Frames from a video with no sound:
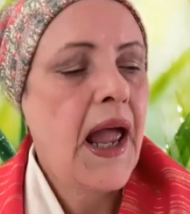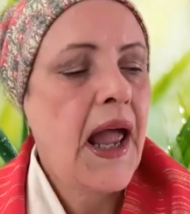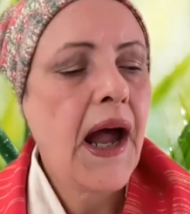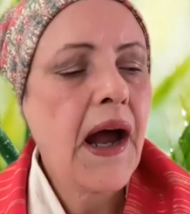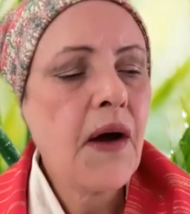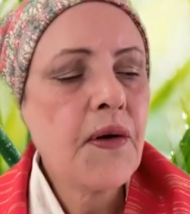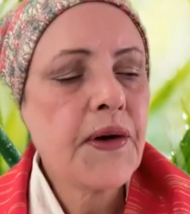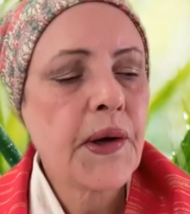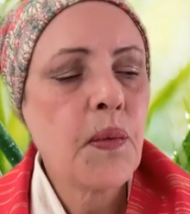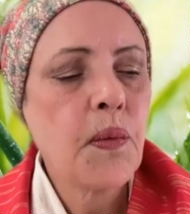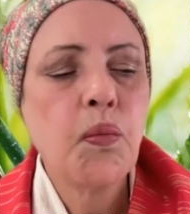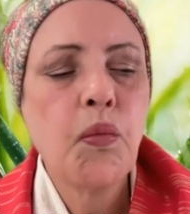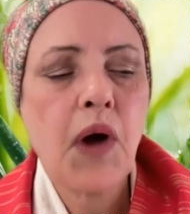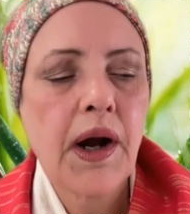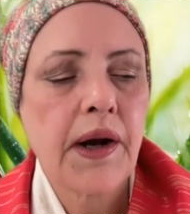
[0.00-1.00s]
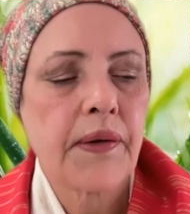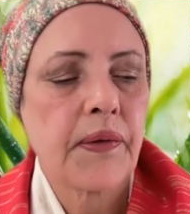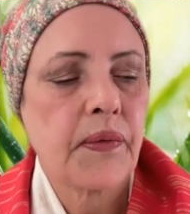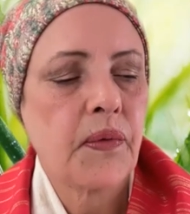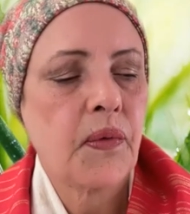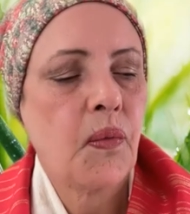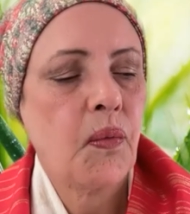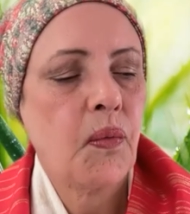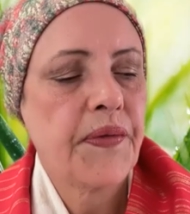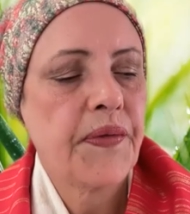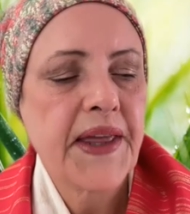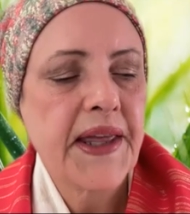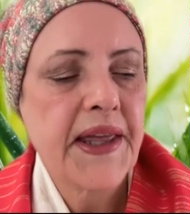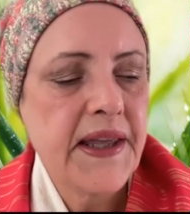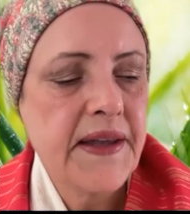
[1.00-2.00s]
How can one with
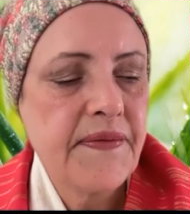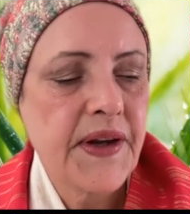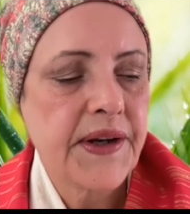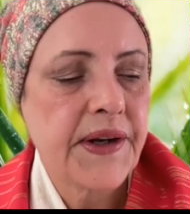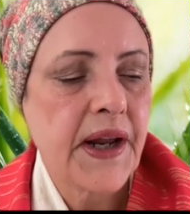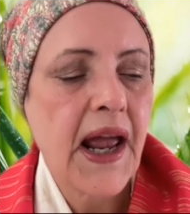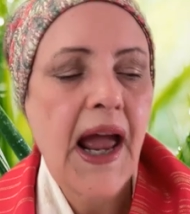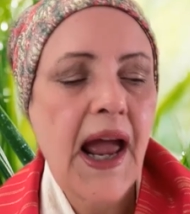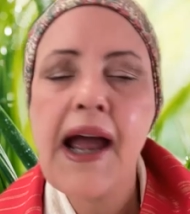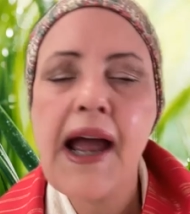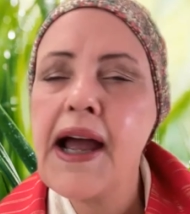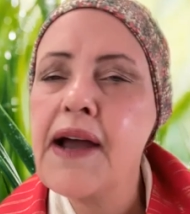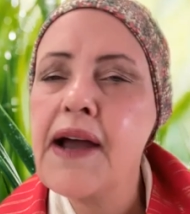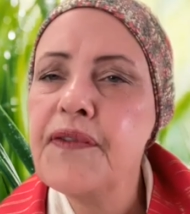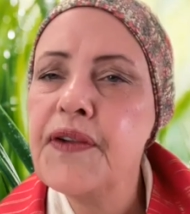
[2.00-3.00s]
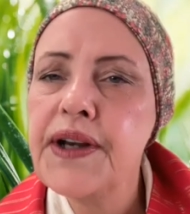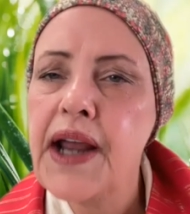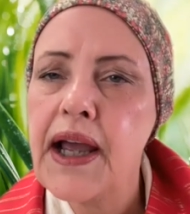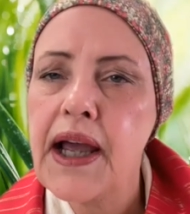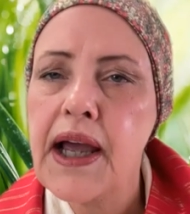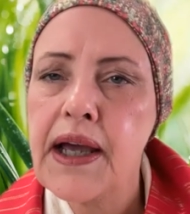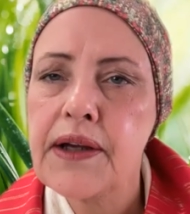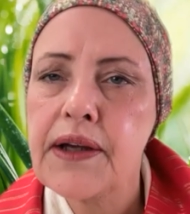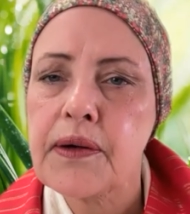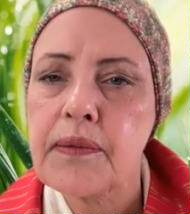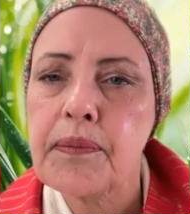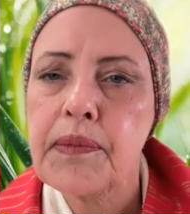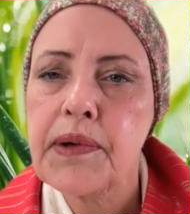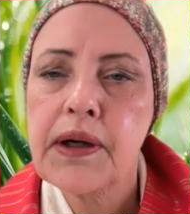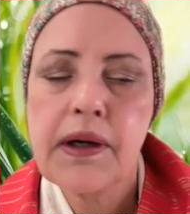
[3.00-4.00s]
even half an
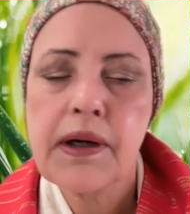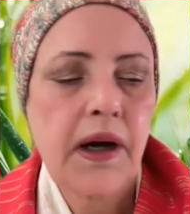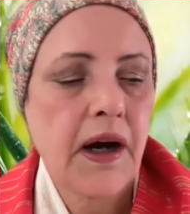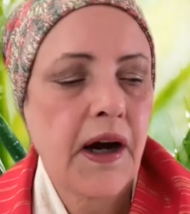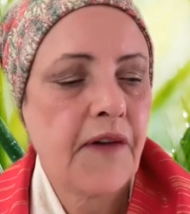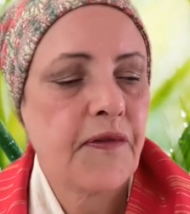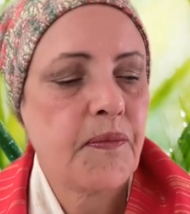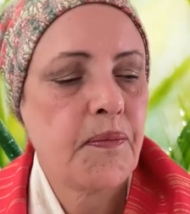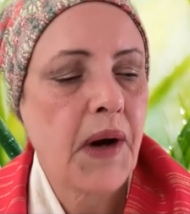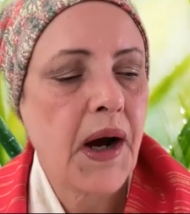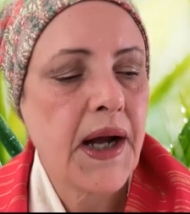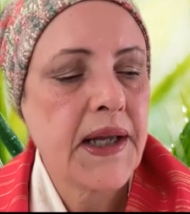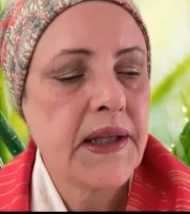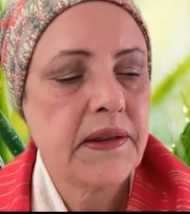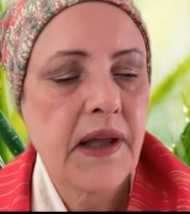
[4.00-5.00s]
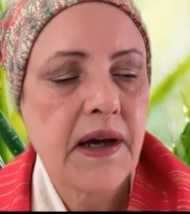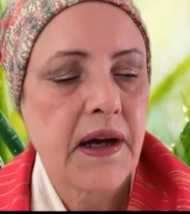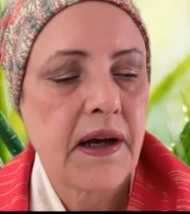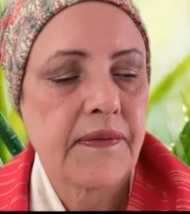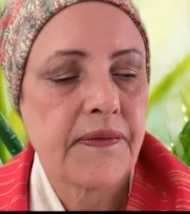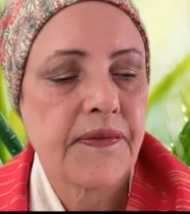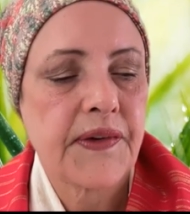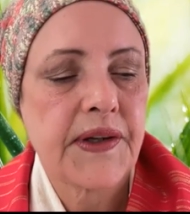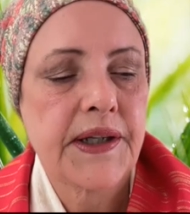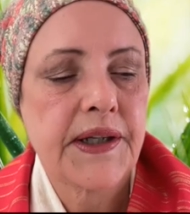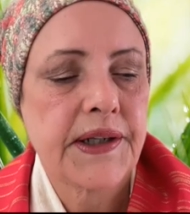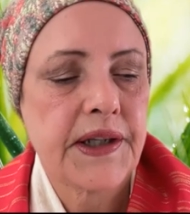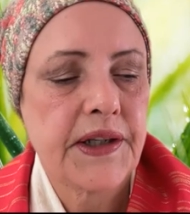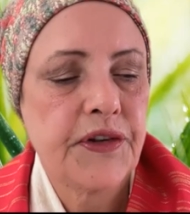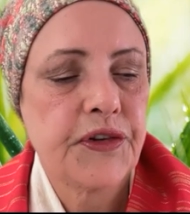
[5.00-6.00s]
atom of my love in
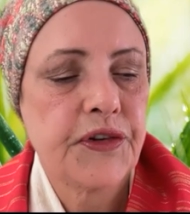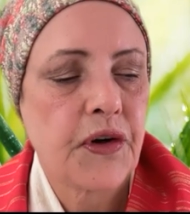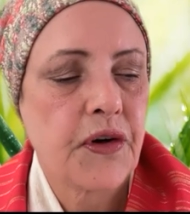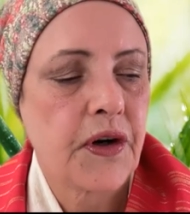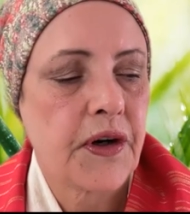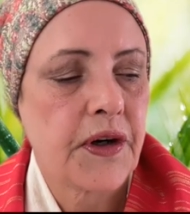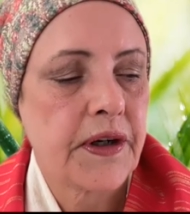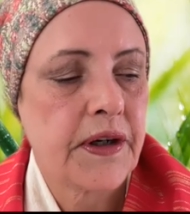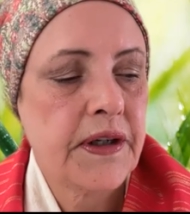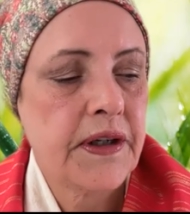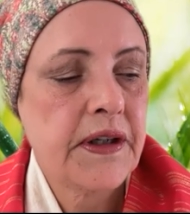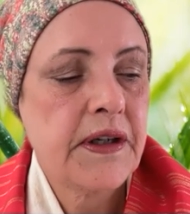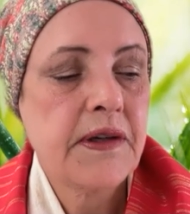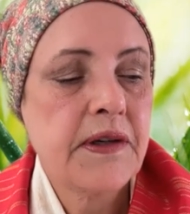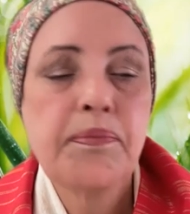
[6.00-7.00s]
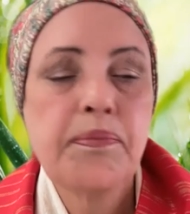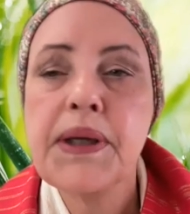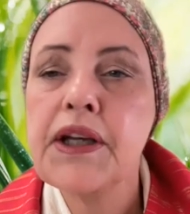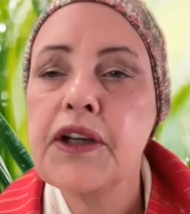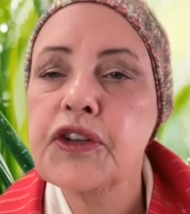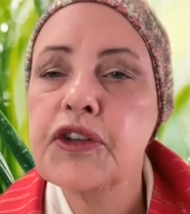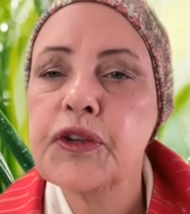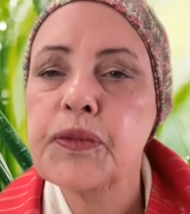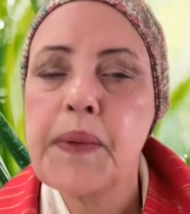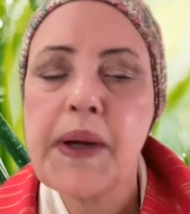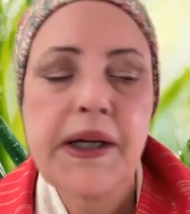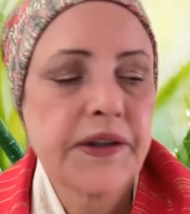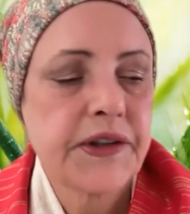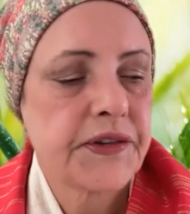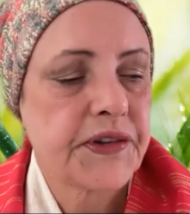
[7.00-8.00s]
his heart be
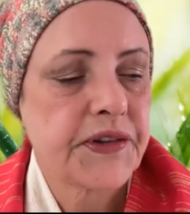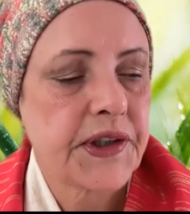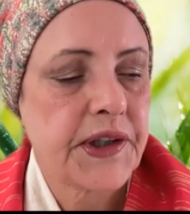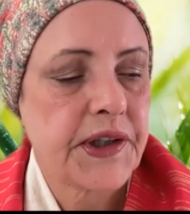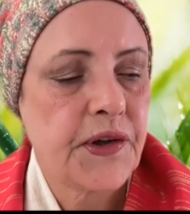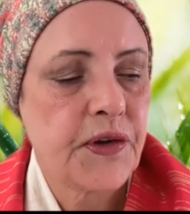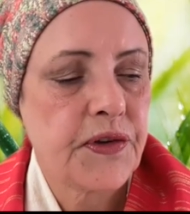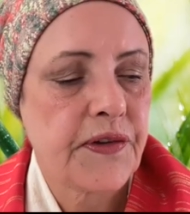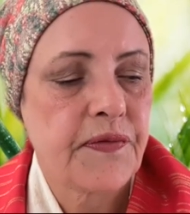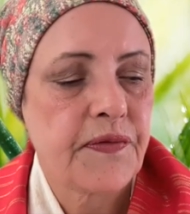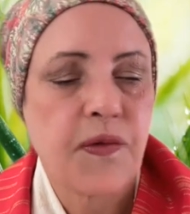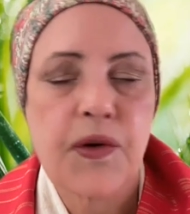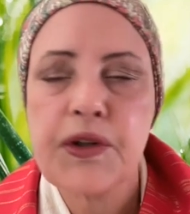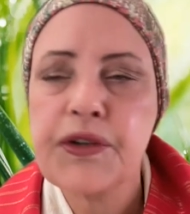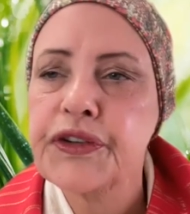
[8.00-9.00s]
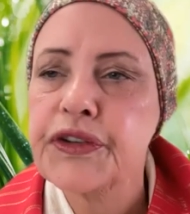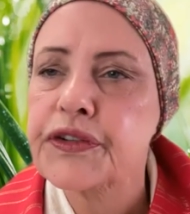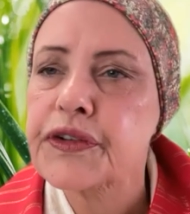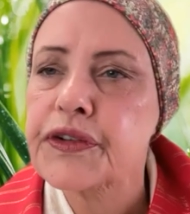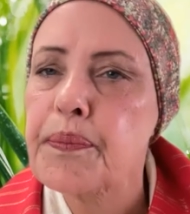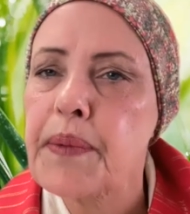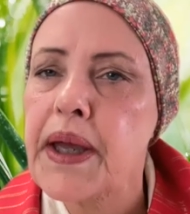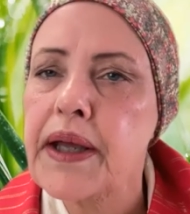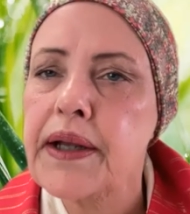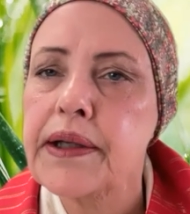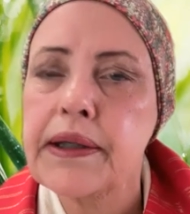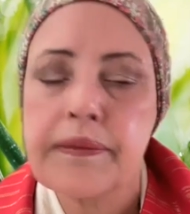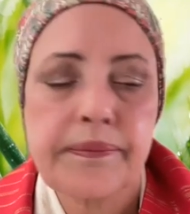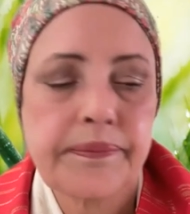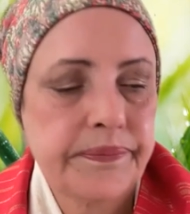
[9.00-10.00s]
expected to hear the voices of men?